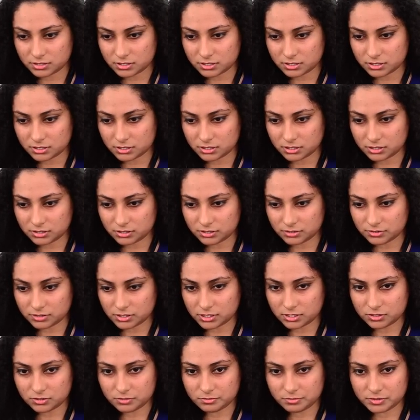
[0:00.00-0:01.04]
I, you
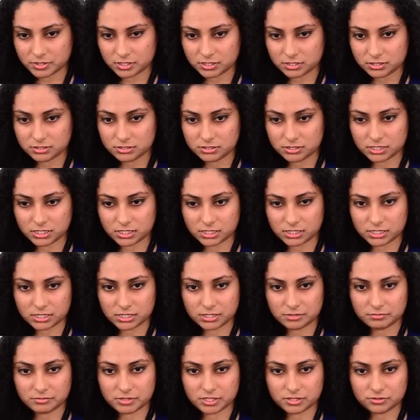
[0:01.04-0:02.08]
can open it directly
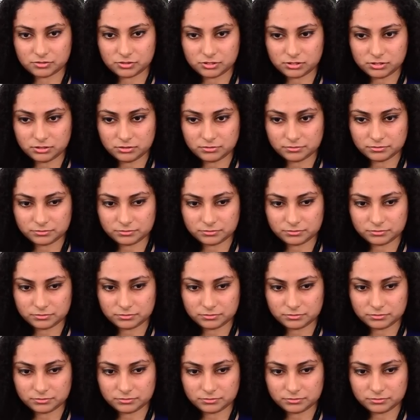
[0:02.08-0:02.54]
in browser